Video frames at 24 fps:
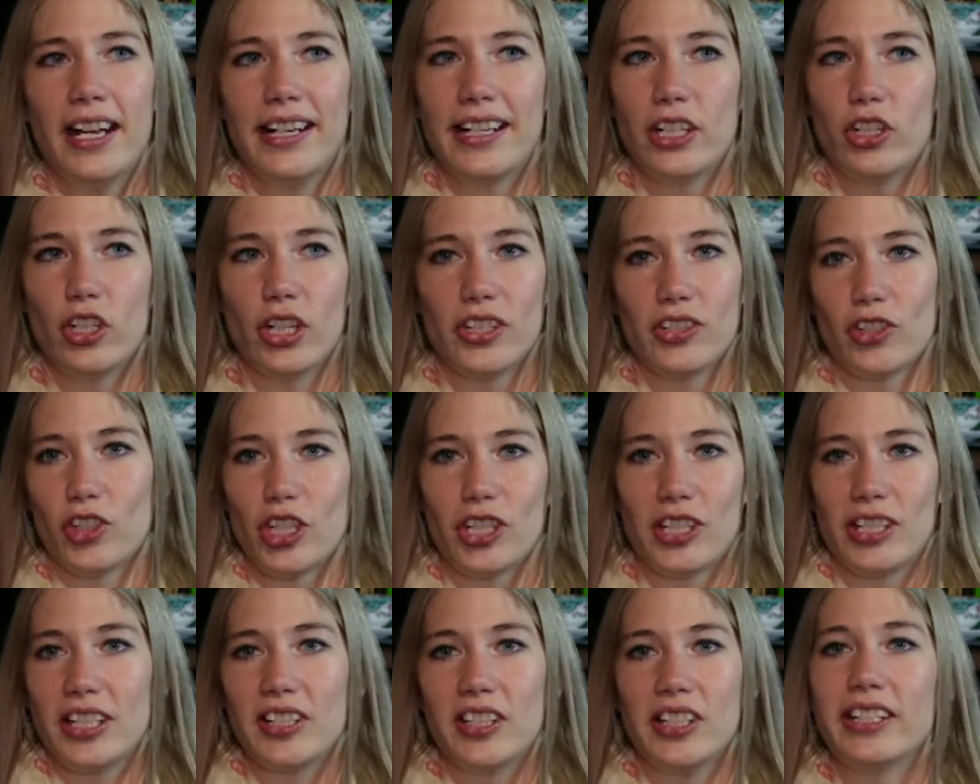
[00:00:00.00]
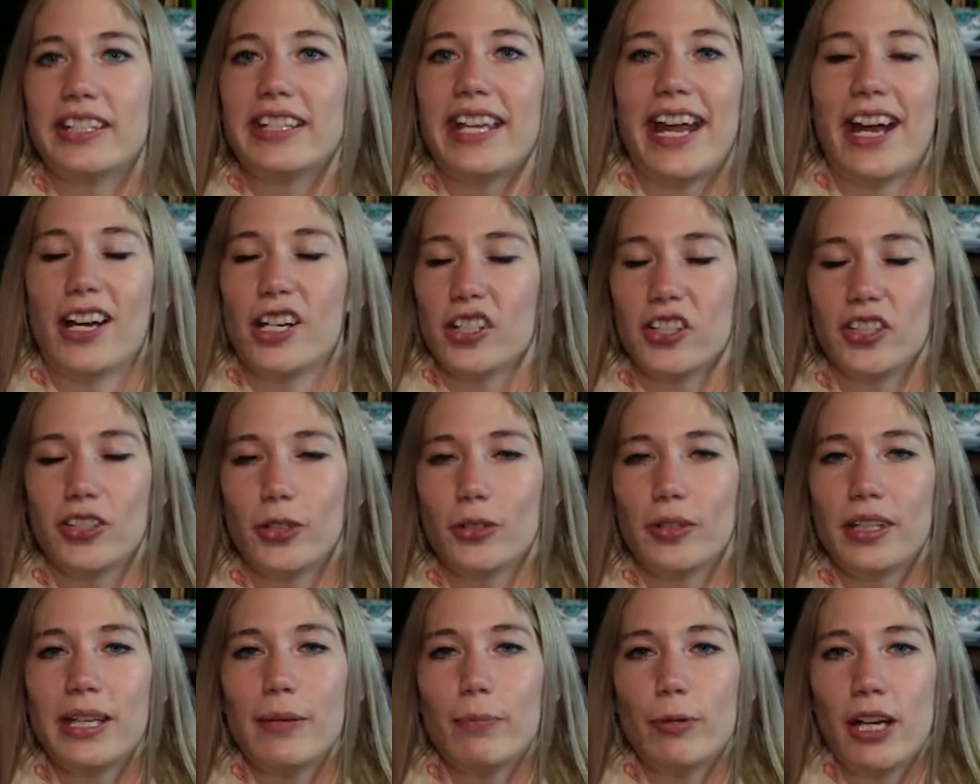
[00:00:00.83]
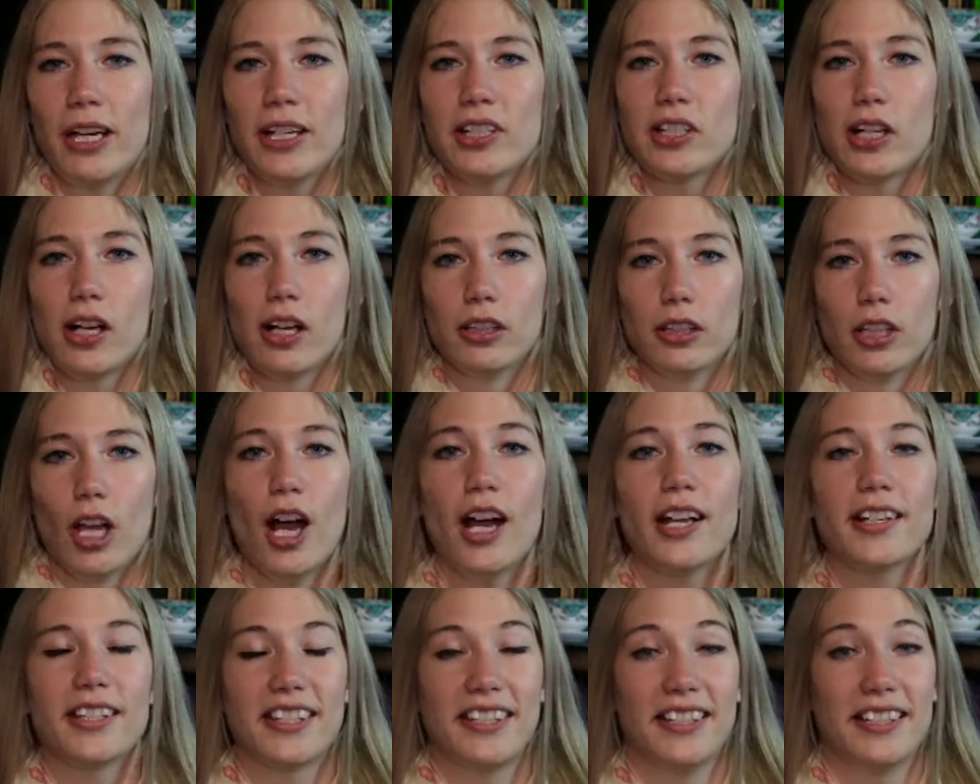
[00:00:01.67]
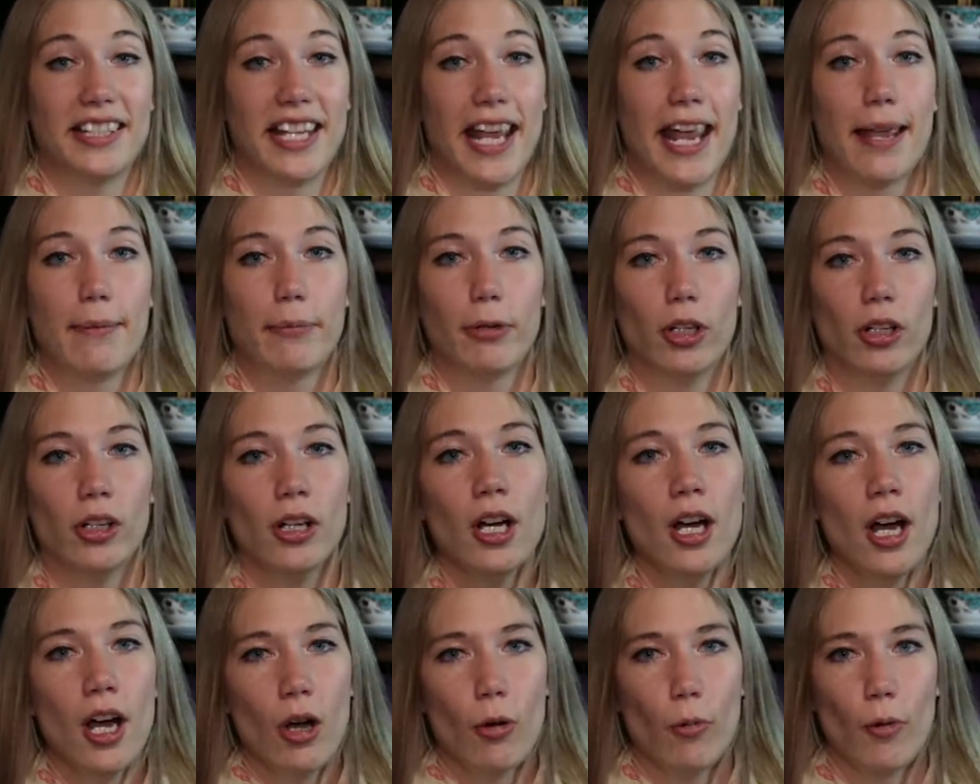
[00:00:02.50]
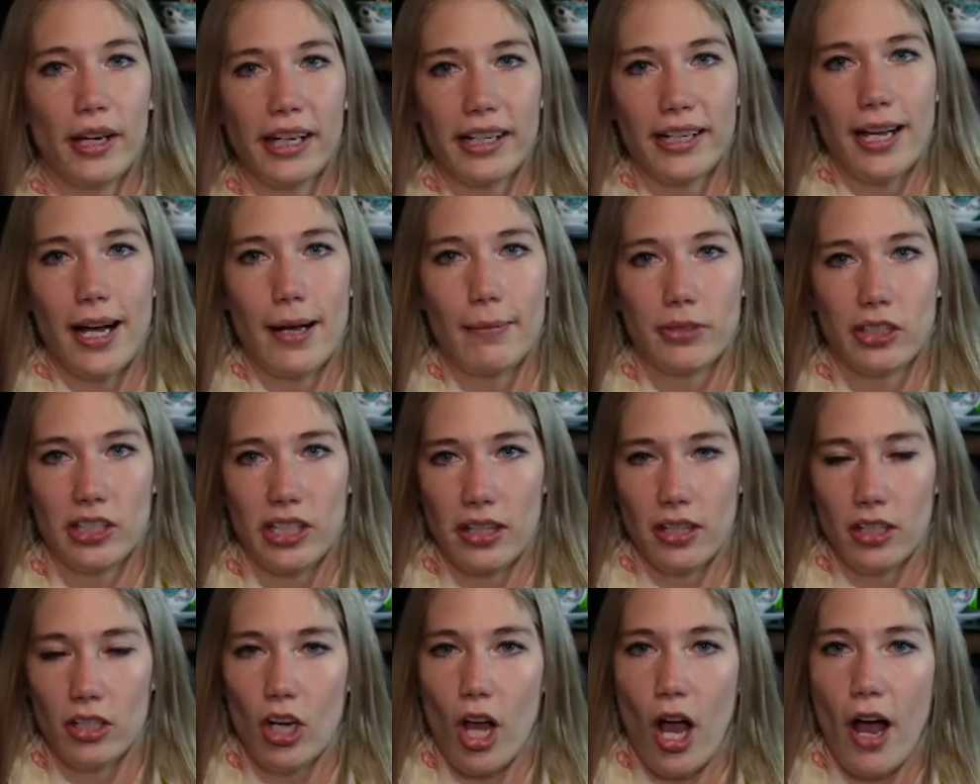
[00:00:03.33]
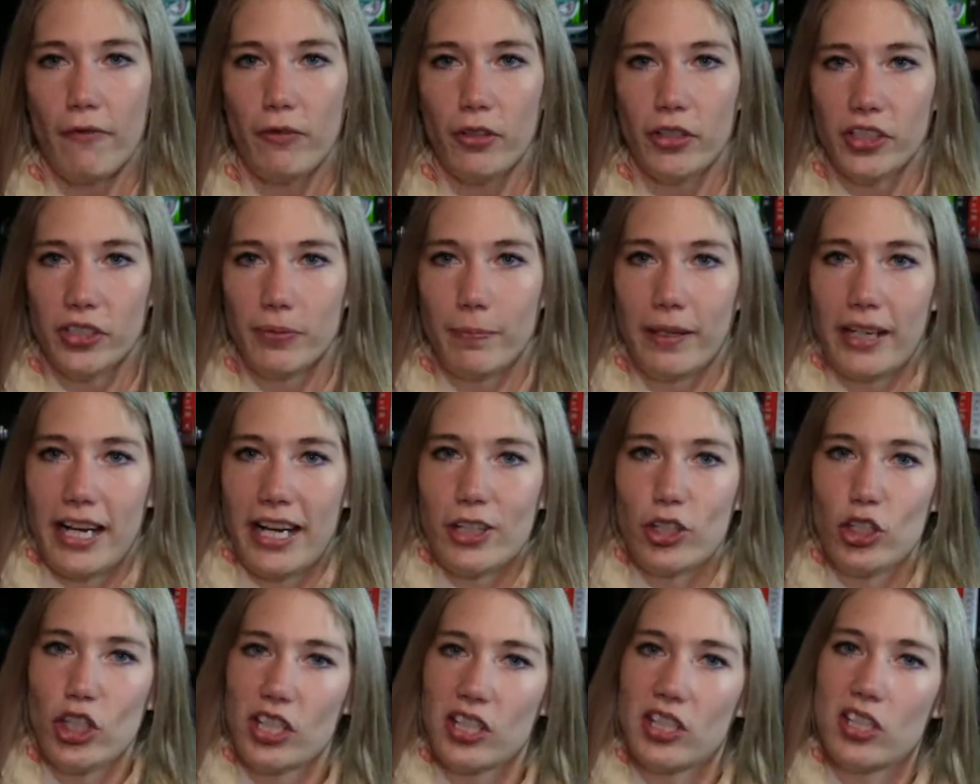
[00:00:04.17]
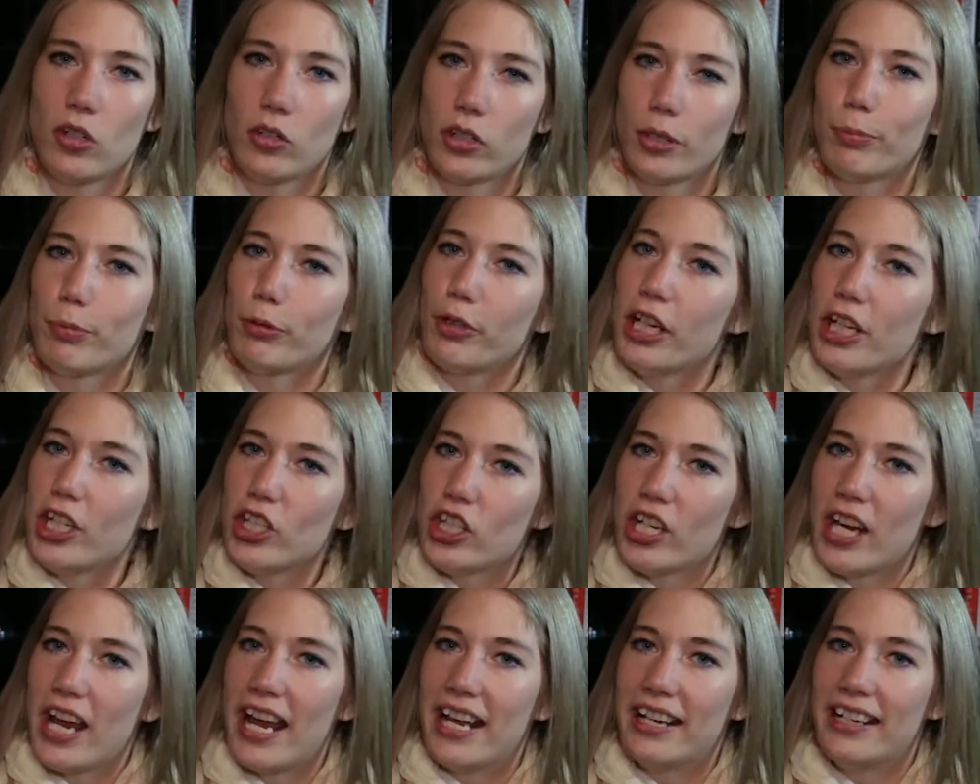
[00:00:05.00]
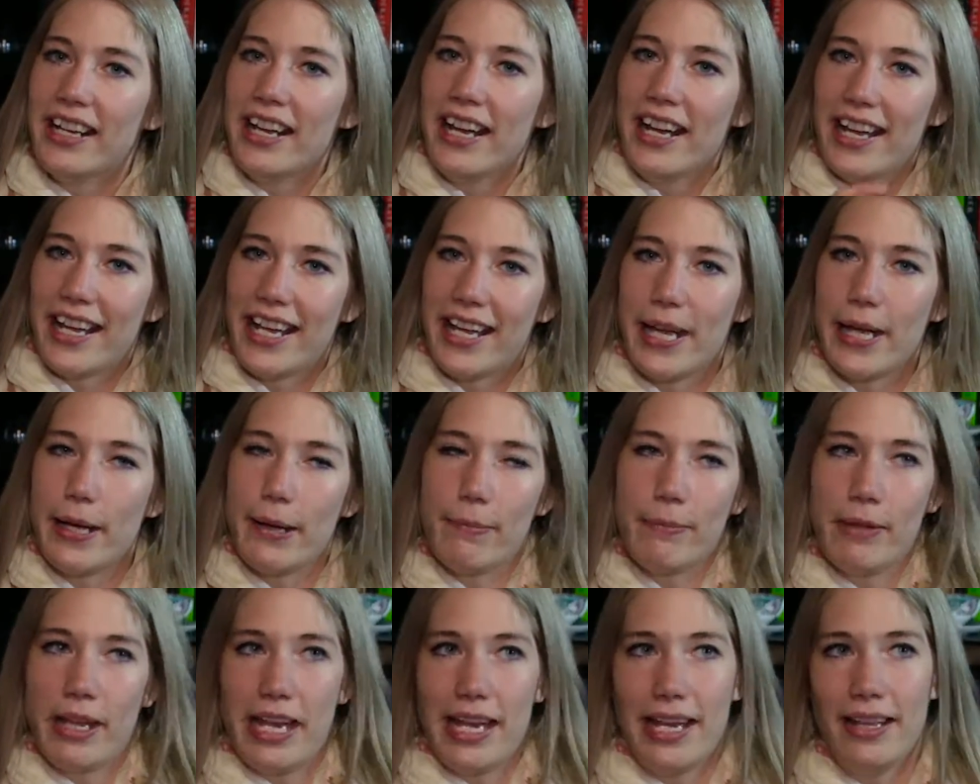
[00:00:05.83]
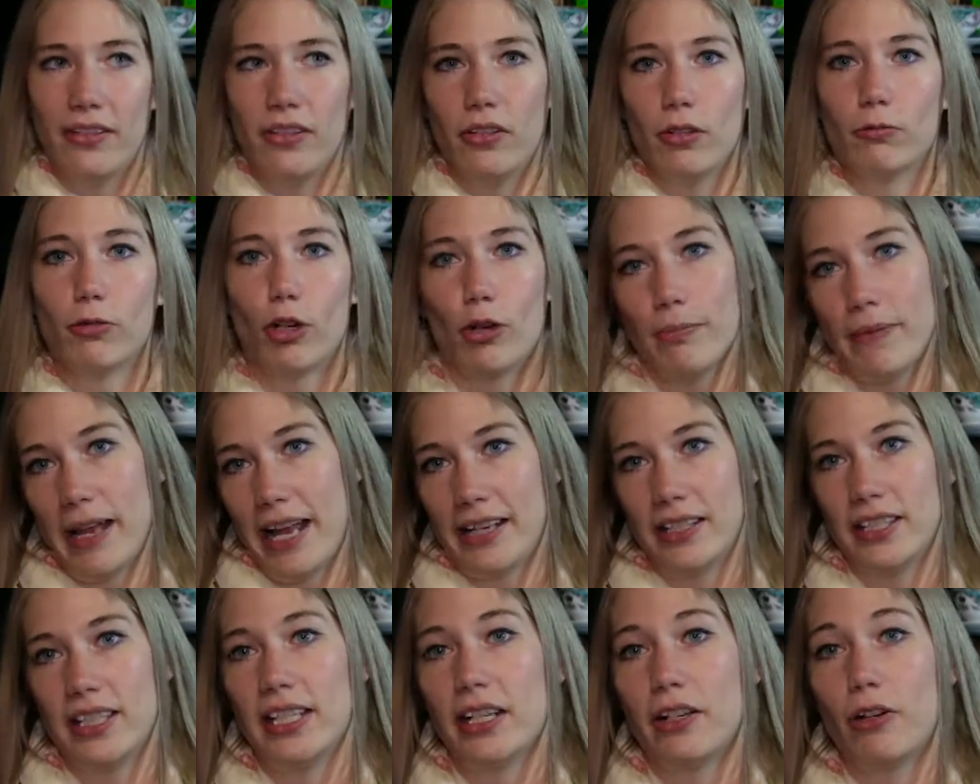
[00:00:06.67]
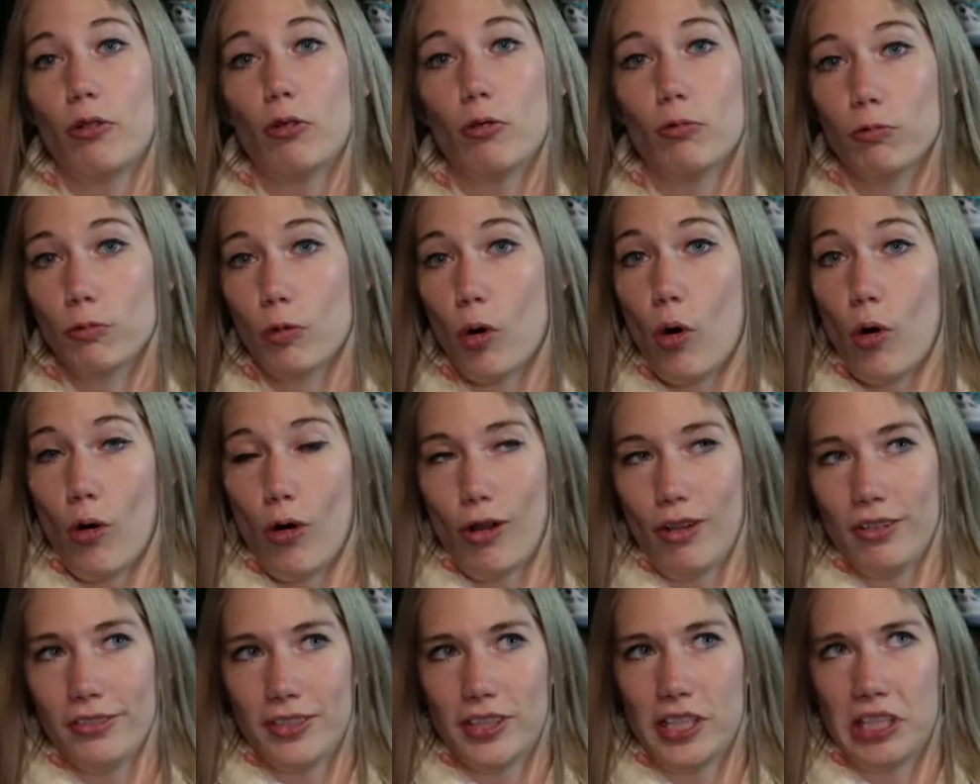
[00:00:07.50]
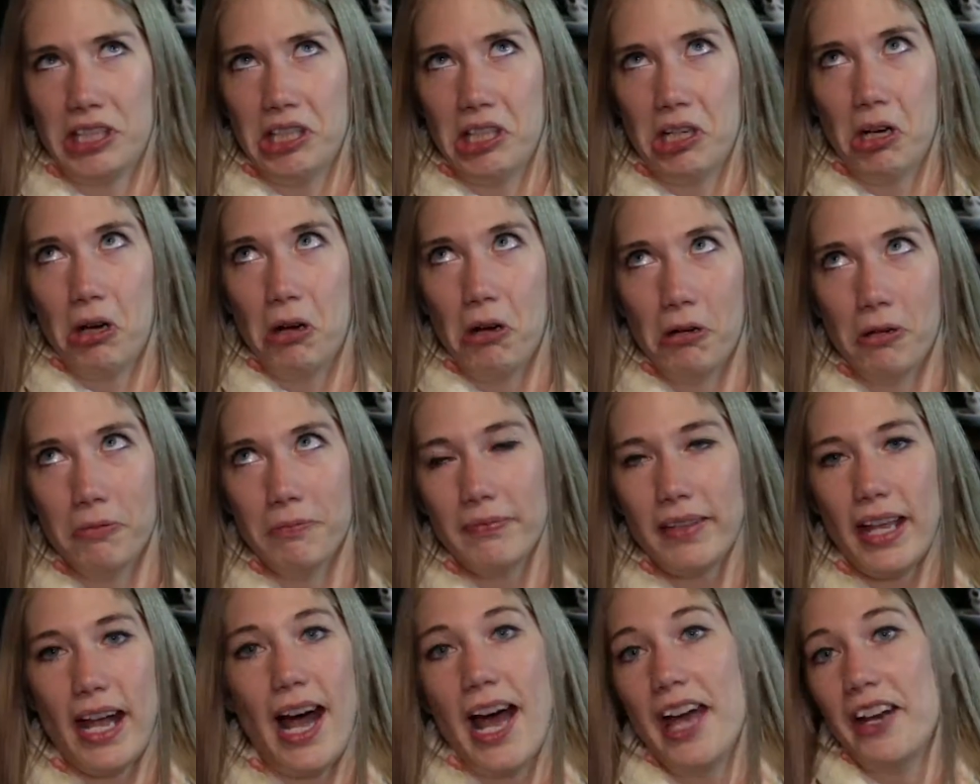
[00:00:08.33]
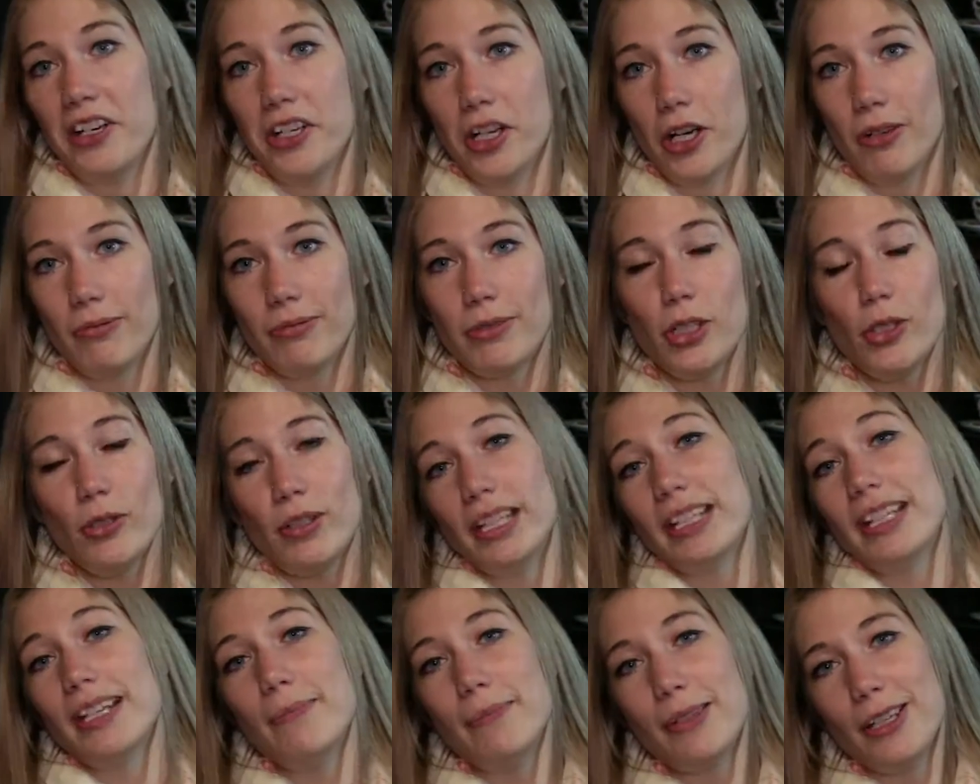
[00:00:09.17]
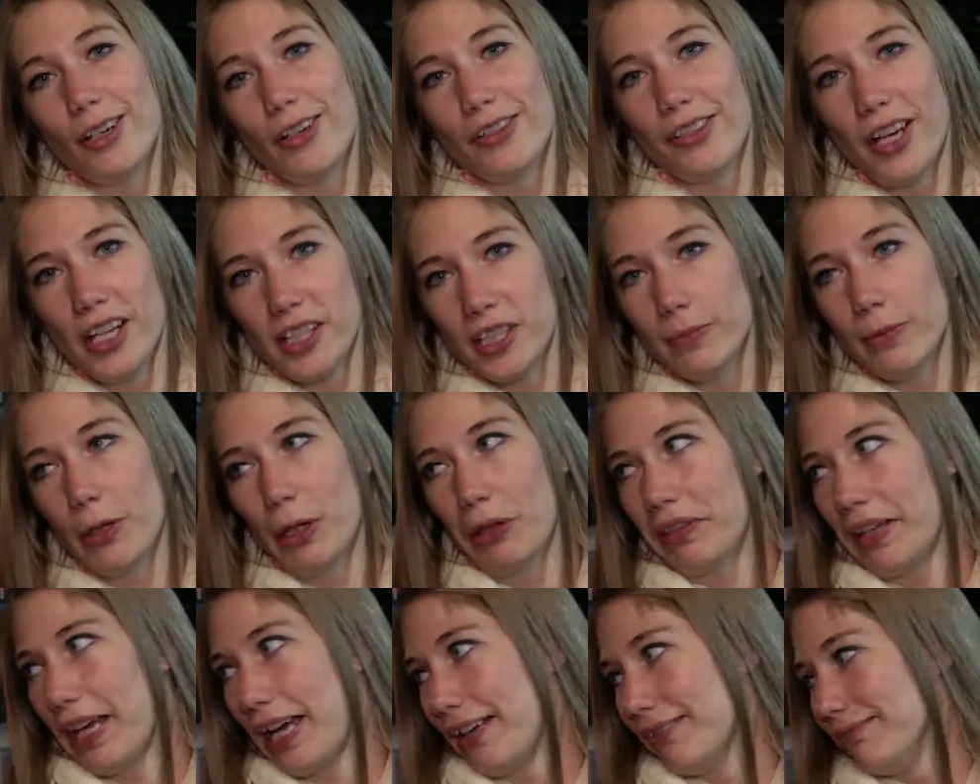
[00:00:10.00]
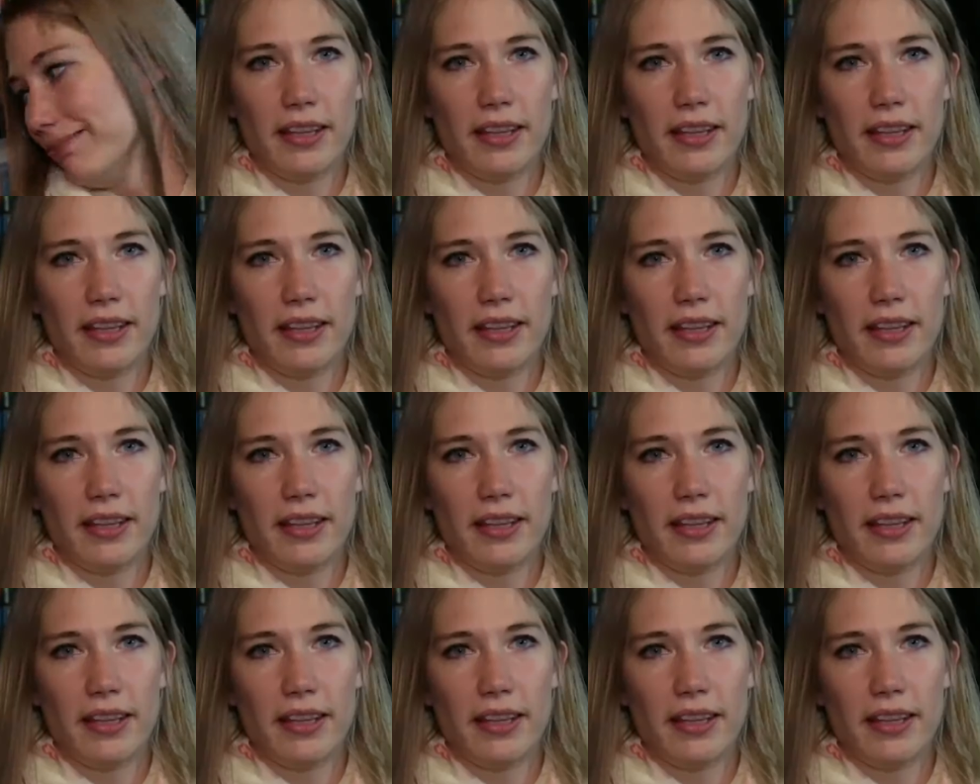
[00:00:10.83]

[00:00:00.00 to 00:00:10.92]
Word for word: and he does, just doesn't care. So he brings a lot to the table when it comes to the novels, but I just don't appreciate him in the romantic role. So I don't know. You can give me your thoughts about that.